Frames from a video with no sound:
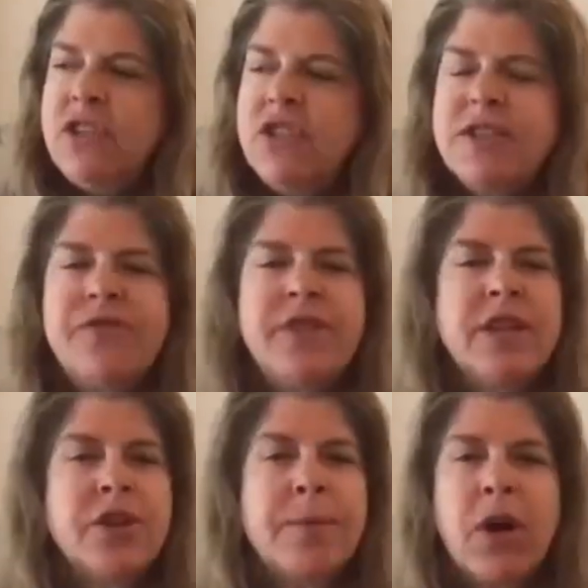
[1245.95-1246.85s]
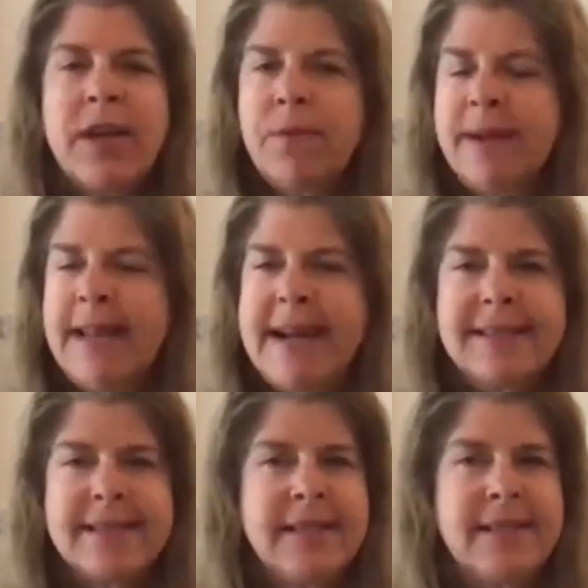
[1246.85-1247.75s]
and just feel your body
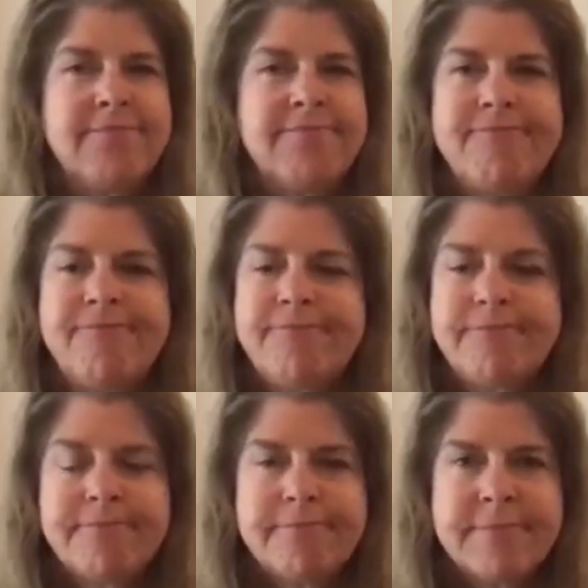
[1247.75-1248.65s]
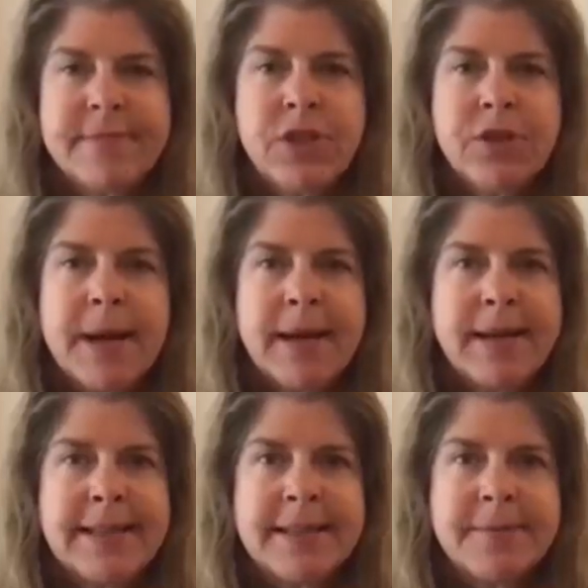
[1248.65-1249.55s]
relaxing, your
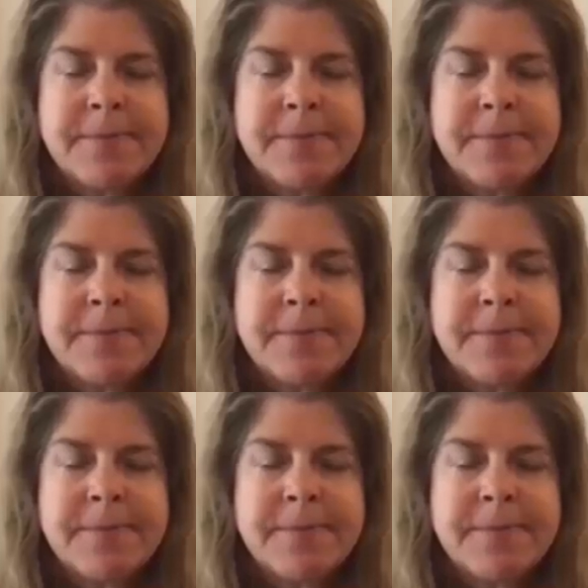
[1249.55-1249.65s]
mind.